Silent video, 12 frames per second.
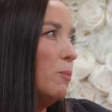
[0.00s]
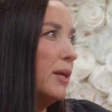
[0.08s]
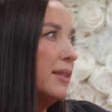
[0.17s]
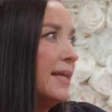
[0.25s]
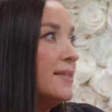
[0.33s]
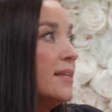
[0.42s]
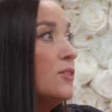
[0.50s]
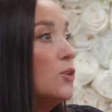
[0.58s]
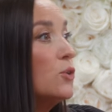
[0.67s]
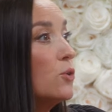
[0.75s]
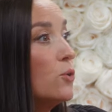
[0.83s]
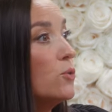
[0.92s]
but let's get the
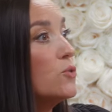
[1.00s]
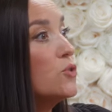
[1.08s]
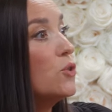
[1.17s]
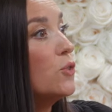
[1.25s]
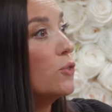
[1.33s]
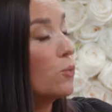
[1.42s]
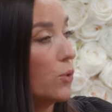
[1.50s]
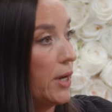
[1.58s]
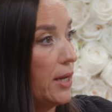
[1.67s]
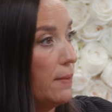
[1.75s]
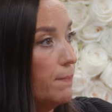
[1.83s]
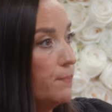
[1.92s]
girls to
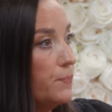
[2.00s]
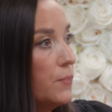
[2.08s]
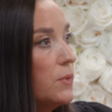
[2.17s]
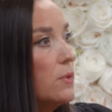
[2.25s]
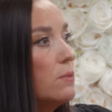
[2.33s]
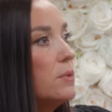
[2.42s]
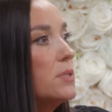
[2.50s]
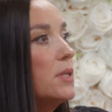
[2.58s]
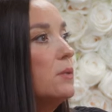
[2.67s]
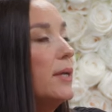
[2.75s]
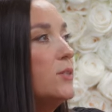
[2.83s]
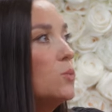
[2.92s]
3 mm. We
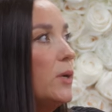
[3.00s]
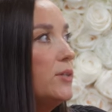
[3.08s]
said, let's hmm.